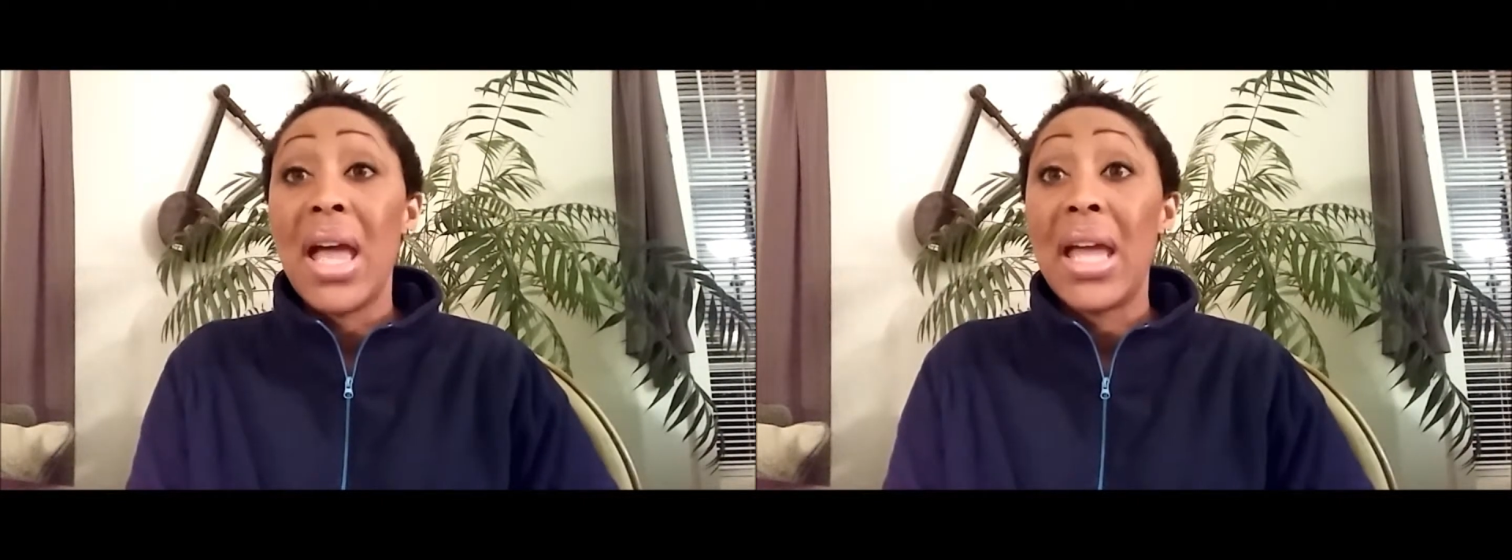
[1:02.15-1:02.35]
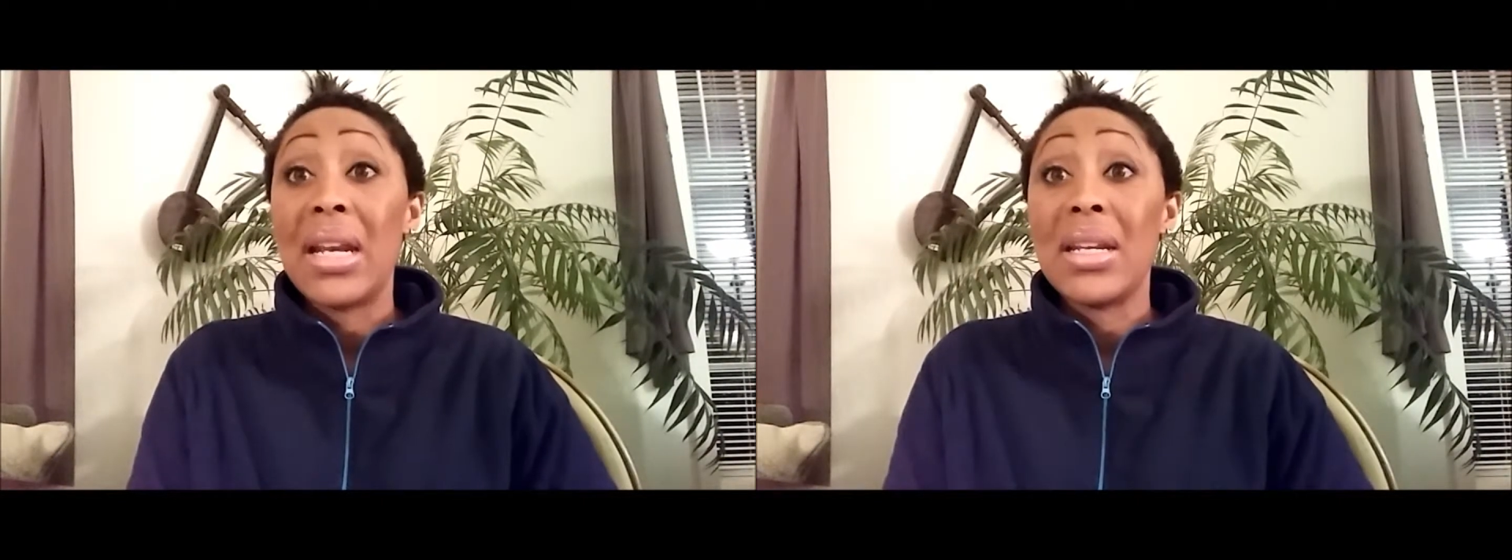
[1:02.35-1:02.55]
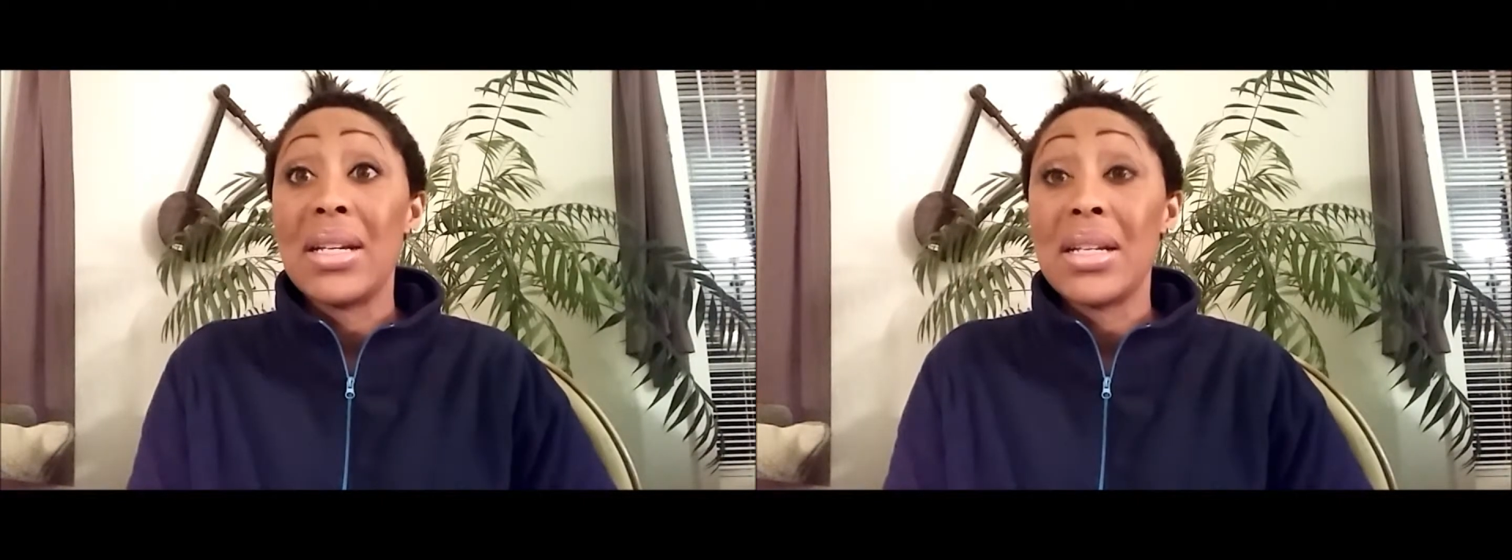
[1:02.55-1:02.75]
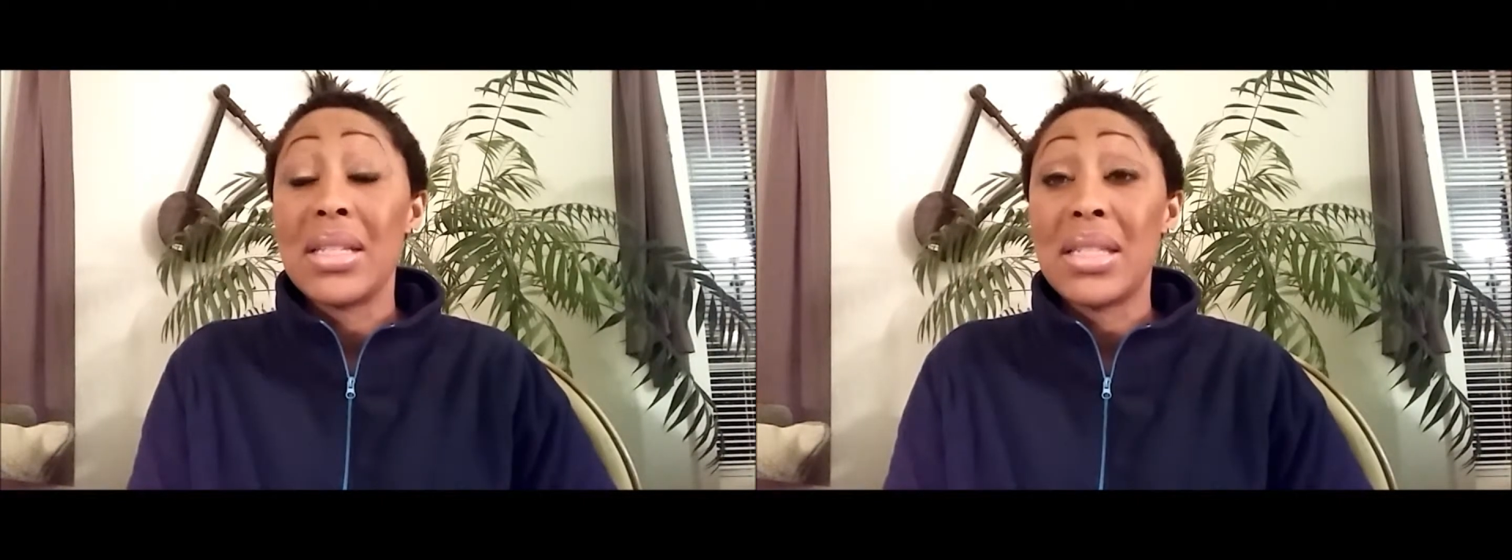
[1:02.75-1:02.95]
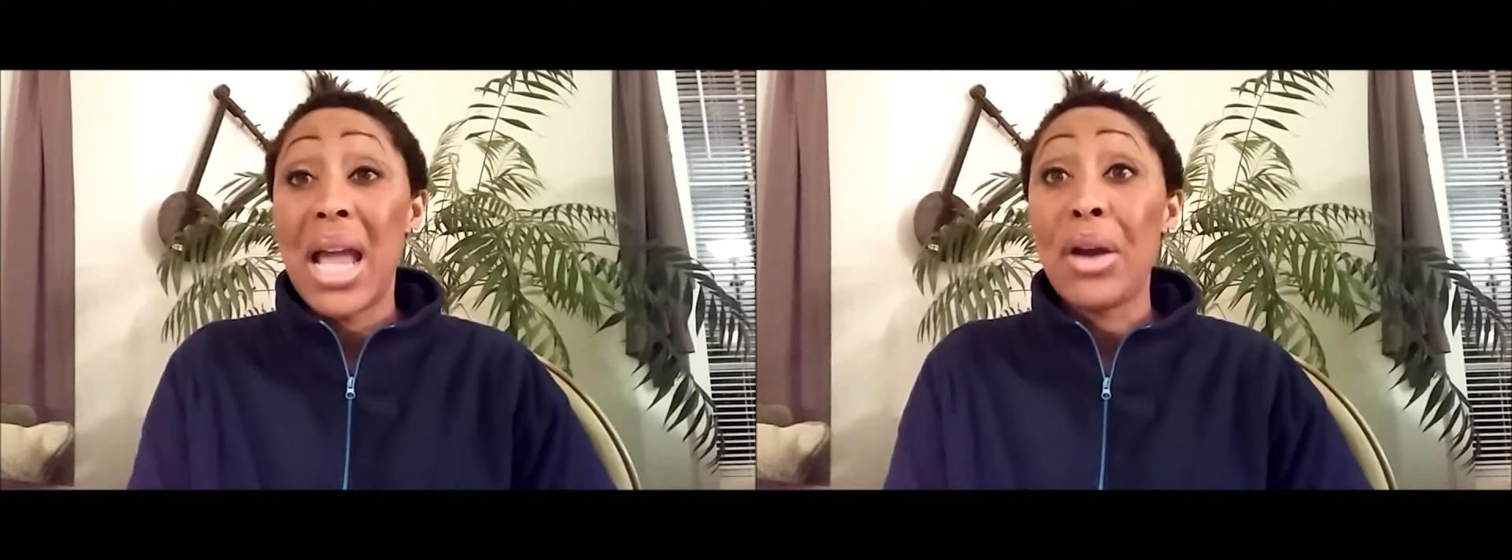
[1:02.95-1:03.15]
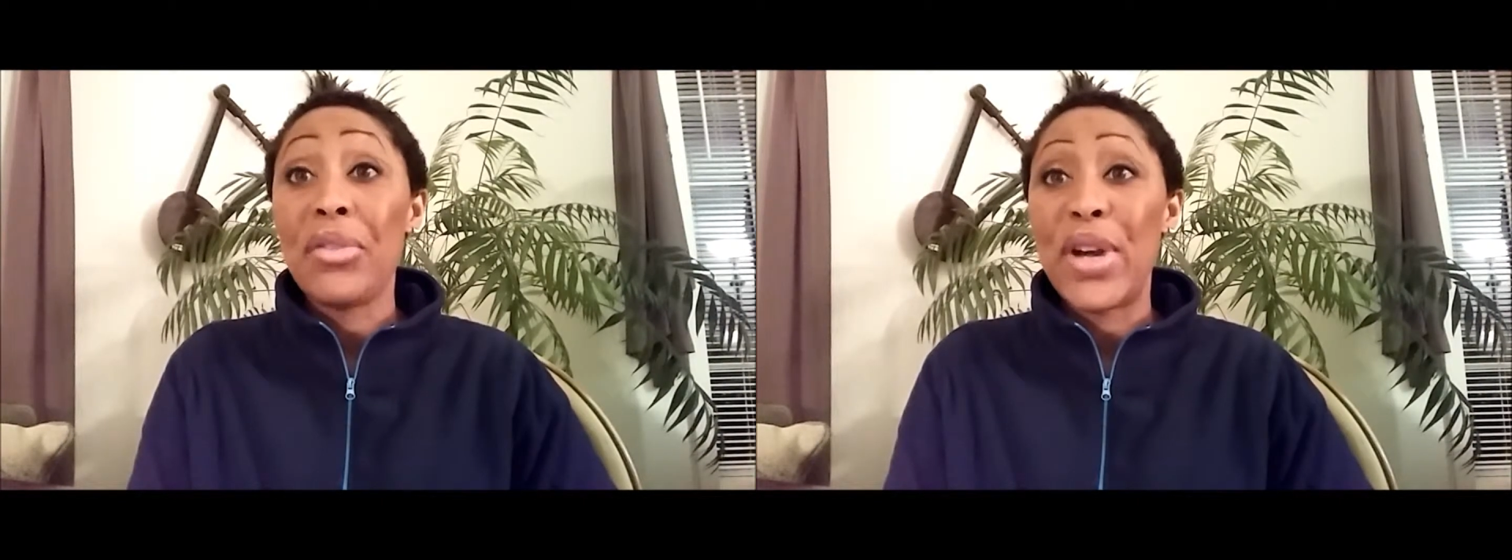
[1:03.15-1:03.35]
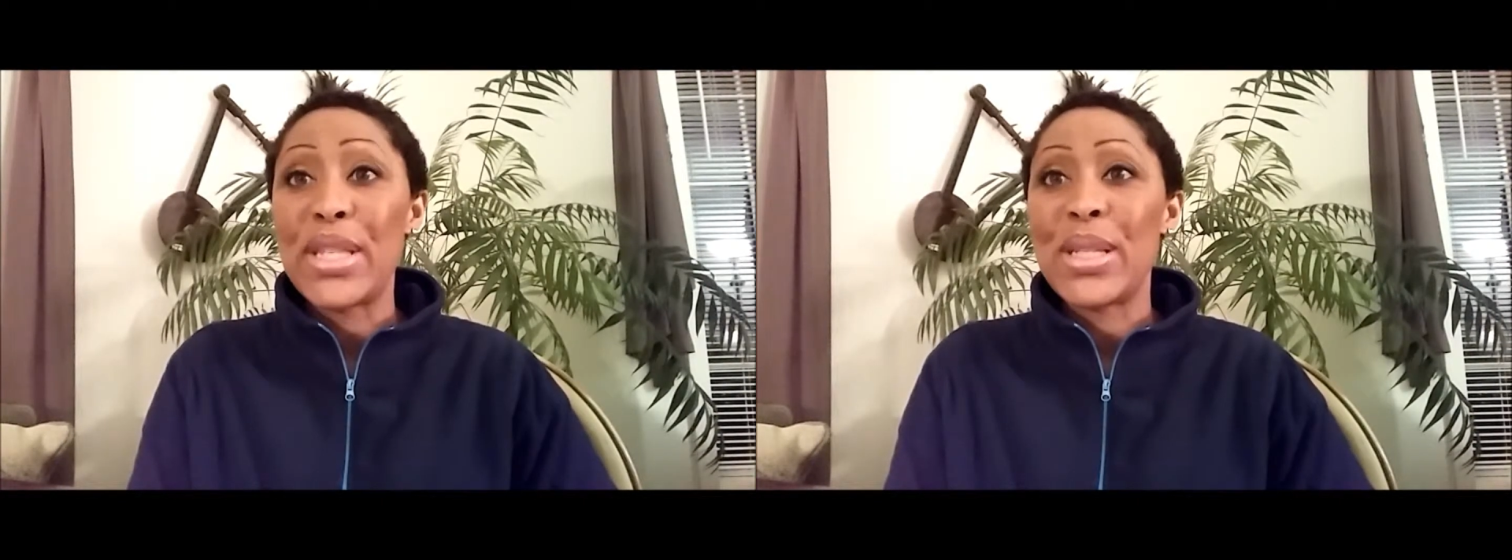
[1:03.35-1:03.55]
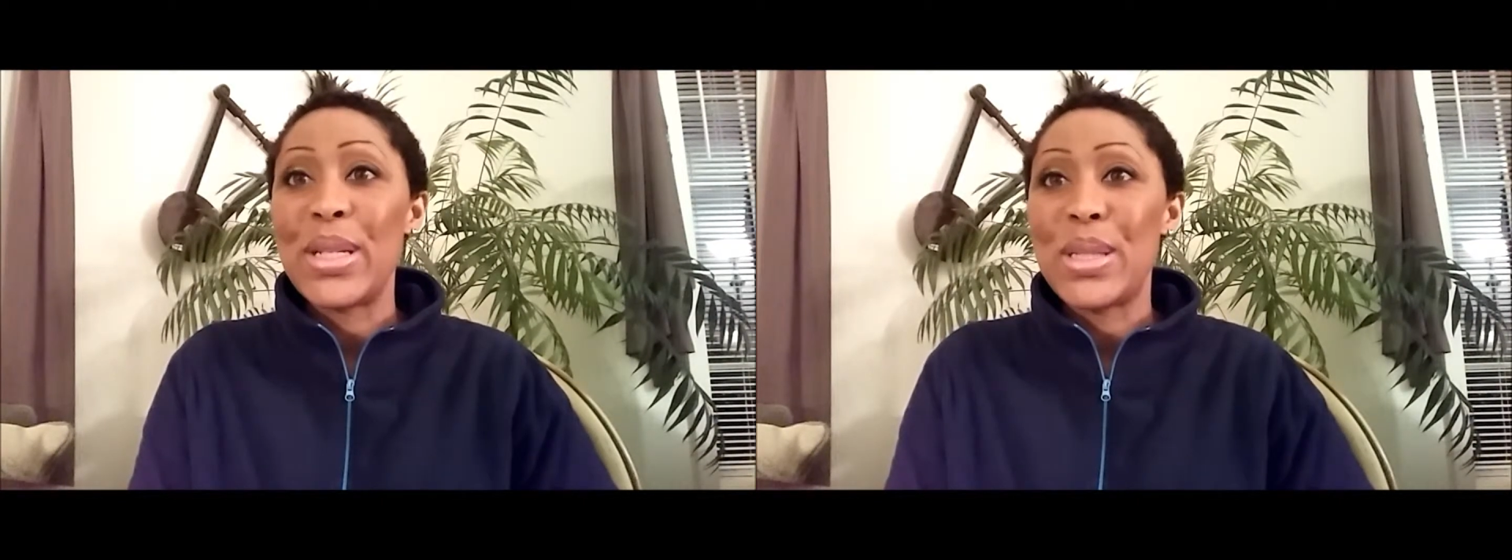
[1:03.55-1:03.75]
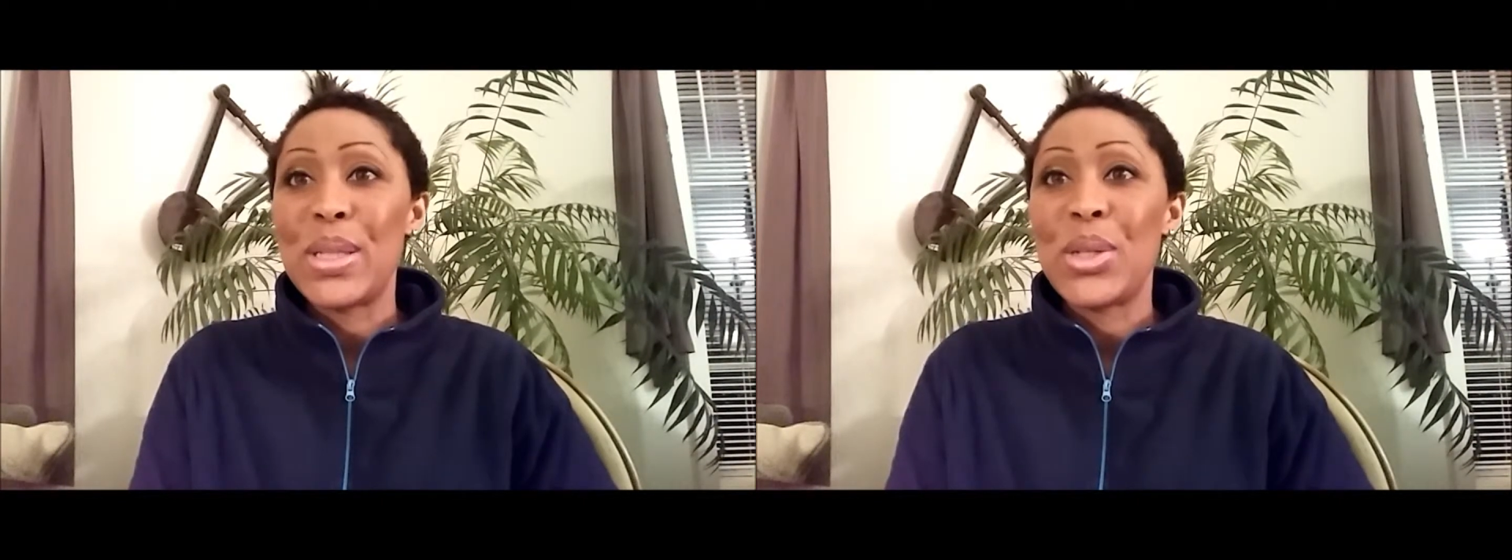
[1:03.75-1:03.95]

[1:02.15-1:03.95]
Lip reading: and sacrifice leads